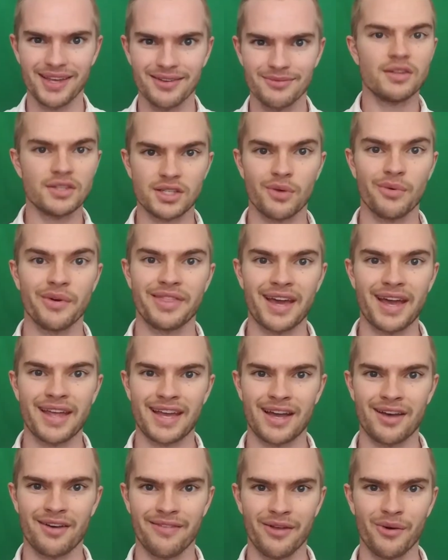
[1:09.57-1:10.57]
So with that
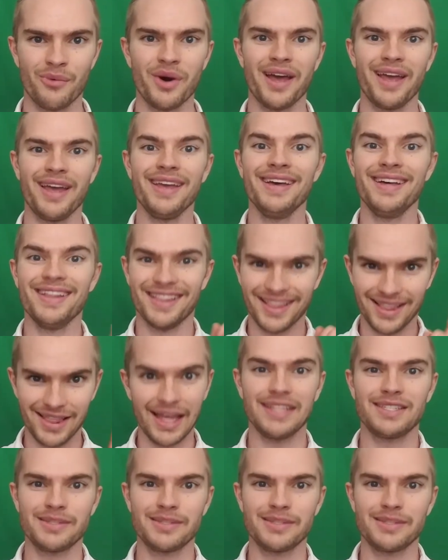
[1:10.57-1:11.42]
out of the way, let's